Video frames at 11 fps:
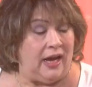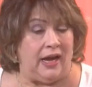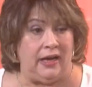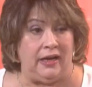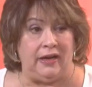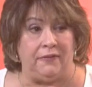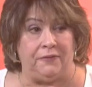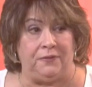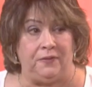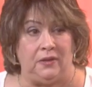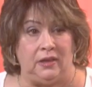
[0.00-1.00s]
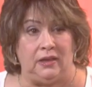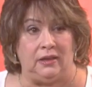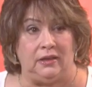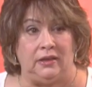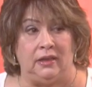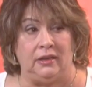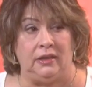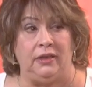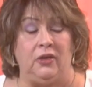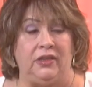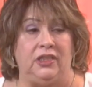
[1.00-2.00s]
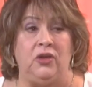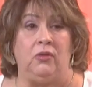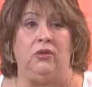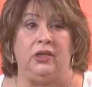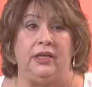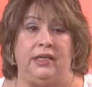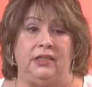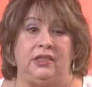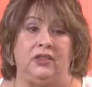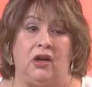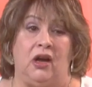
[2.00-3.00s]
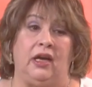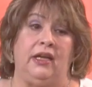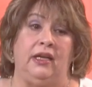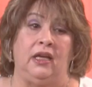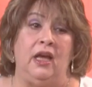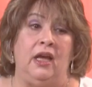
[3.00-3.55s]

And if, you know, there's no good in just talking